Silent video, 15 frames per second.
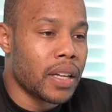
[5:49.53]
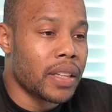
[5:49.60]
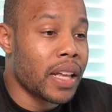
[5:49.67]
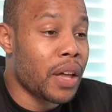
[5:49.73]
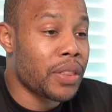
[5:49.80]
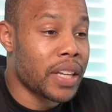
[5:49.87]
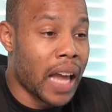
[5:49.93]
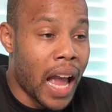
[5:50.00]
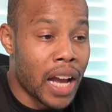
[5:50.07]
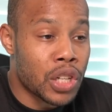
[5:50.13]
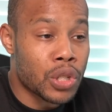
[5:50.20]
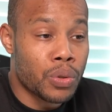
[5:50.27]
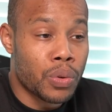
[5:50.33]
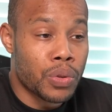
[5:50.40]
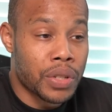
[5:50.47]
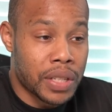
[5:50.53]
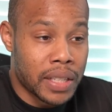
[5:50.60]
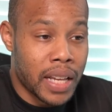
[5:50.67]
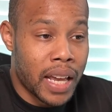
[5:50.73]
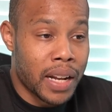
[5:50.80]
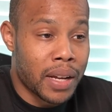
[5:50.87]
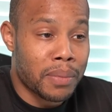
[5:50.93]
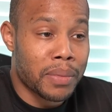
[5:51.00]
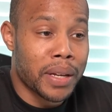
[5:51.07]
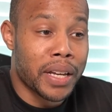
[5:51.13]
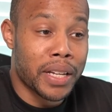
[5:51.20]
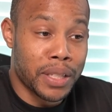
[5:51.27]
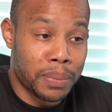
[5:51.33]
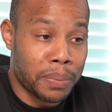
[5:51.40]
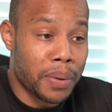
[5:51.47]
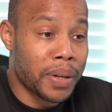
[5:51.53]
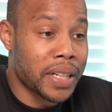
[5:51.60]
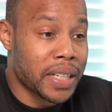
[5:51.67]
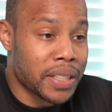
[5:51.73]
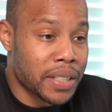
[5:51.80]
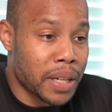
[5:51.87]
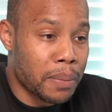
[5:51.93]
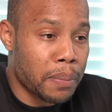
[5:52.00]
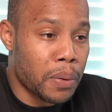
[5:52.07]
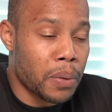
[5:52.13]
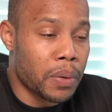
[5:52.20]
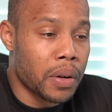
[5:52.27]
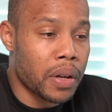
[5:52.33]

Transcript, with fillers: Now the actual setup is pretty simple.